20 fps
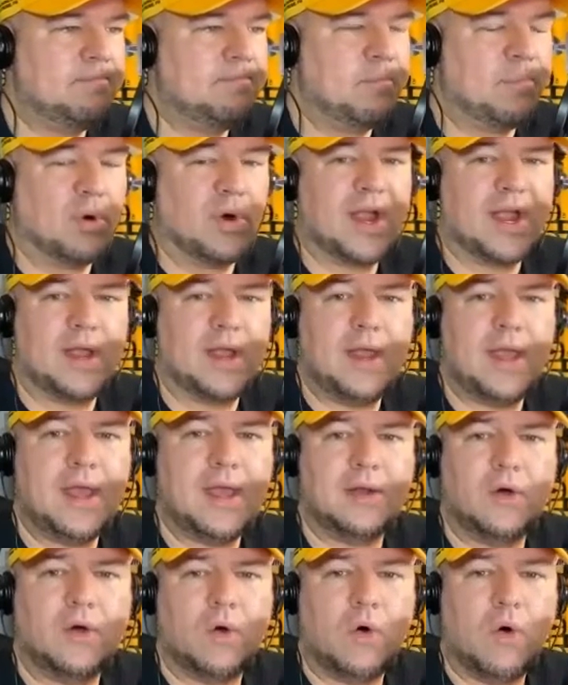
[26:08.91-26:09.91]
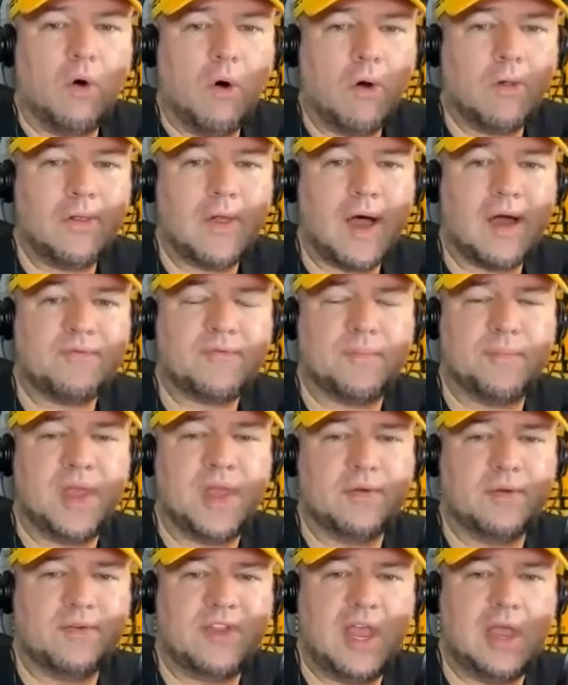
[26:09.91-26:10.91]
bringing in a whole lot from the
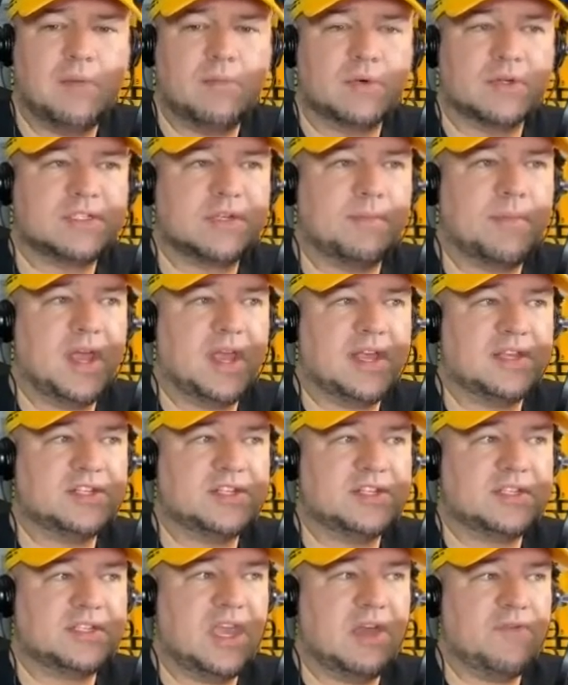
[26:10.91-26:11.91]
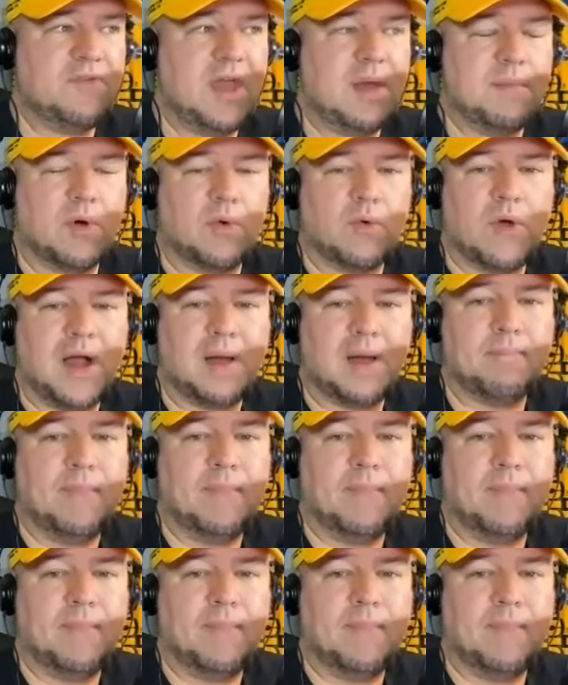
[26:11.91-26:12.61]
other team where somebody could just give him a rock